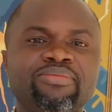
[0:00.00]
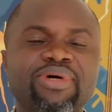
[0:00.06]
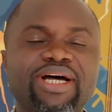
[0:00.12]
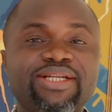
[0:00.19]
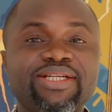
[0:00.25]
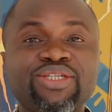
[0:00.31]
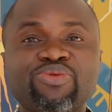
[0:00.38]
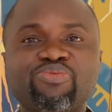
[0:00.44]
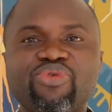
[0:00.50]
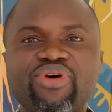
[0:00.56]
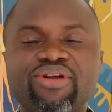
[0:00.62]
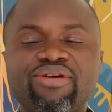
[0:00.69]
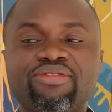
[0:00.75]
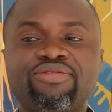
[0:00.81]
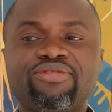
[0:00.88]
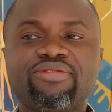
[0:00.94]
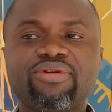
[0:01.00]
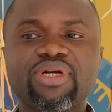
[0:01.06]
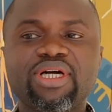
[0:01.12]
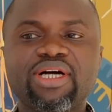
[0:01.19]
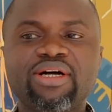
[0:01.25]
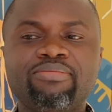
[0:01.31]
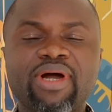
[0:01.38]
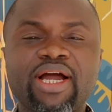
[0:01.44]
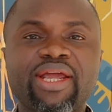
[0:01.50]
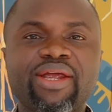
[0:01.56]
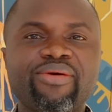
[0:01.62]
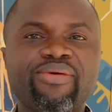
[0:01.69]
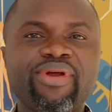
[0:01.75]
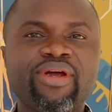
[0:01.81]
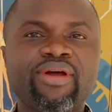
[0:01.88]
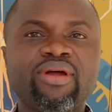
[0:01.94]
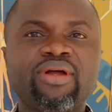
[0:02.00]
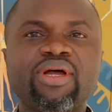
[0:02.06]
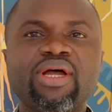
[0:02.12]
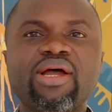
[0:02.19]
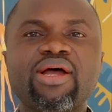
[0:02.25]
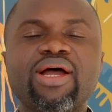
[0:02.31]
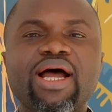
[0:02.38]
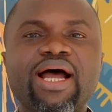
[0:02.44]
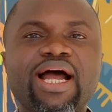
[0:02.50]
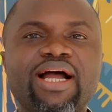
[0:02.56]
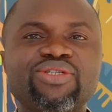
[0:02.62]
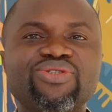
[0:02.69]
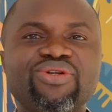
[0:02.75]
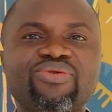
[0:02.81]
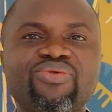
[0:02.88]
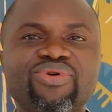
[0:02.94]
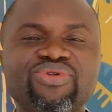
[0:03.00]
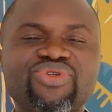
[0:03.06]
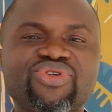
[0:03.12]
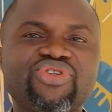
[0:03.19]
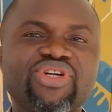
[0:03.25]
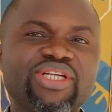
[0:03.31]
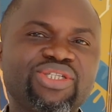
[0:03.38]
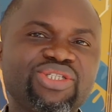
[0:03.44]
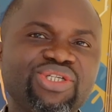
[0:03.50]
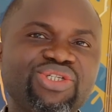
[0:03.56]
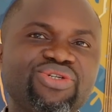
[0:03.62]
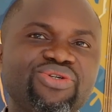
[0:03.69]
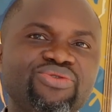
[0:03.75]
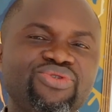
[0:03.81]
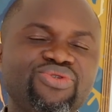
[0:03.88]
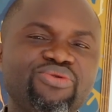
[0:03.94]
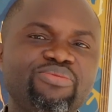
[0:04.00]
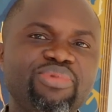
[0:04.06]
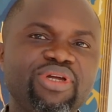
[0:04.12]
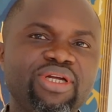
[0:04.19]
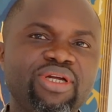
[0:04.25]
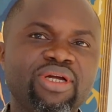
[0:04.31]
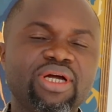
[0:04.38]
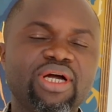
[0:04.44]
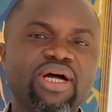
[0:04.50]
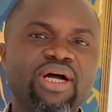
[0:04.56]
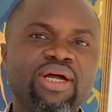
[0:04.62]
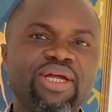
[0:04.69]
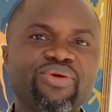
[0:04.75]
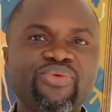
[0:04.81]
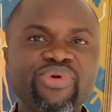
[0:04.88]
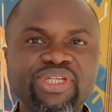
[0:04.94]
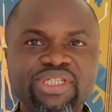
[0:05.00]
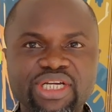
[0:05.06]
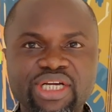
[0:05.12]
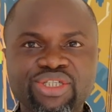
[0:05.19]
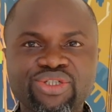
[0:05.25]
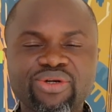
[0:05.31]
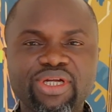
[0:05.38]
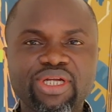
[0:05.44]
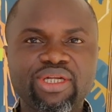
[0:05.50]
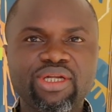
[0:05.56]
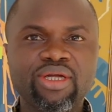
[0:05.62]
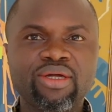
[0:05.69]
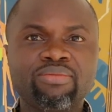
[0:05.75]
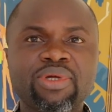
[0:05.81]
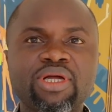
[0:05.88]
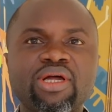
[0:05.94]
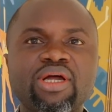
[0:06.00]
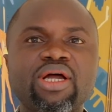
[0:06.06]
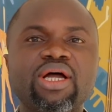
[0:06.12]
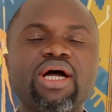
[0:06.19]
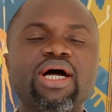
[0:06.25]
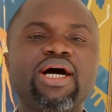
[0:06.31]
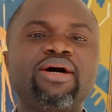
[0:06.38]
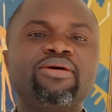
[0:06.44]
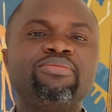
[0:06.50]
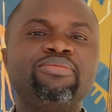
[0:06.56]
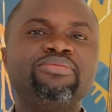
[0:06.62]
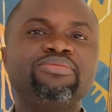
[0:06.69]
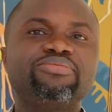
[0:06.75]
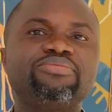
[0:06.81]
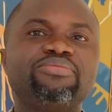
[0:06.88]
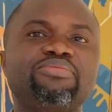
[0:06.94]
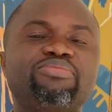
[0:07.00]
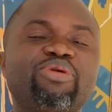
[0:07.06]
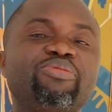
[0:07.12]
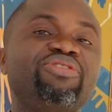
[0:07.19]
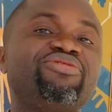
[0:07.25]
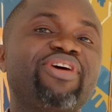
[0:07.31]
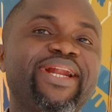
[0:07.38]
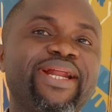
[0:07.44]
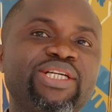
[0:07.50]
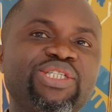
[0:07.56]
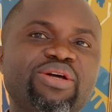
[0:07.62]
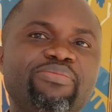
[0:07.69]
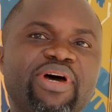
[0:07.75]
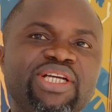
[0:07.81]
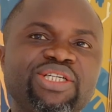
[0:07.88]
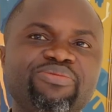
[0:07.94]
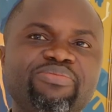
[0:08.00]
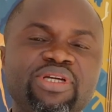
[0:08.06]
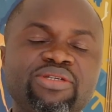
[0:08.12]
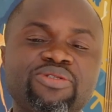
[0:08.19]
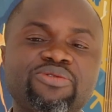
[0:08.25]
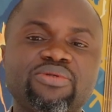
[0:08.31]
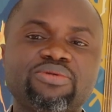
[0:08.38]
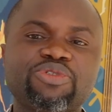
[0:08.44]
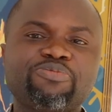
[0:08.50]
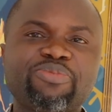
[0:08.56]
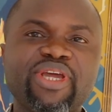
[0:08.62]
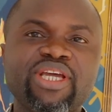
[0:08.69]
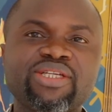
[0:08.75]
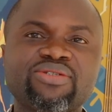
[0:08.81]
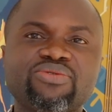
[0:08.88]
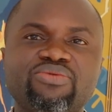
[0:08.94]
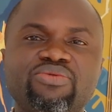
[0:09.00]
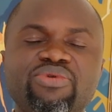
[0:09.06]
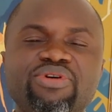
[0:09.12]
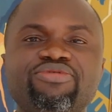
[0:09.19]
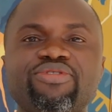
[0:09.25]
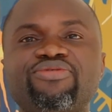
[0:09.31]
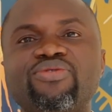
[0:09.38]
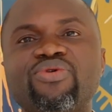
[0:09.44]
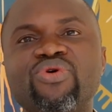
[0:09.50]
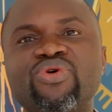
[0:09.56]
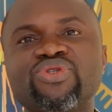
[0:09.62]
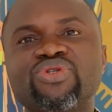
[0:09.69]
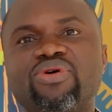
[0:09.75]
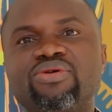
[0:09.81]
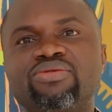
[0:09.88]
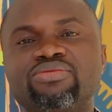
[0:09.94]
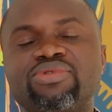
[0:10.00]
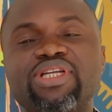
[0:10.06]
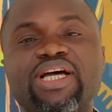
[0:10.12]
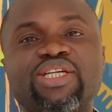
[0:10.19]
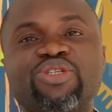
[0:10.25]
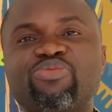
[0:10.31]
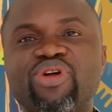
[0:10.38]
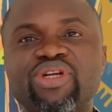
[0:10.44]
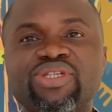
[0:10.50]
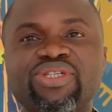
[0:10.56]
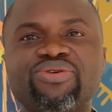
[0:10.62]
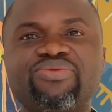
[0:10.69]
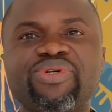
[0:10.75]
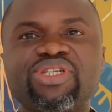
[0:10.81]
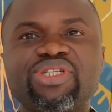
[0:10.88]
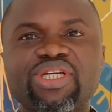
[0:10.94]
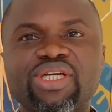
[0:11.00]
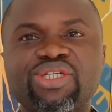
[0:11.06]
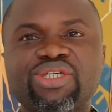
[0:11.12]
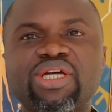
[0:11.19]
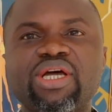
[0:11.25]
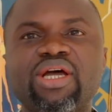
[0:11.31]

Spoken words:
At this point of my career, I actually want to transition to being a researcher in the public financial management space with a focus on tax policy research.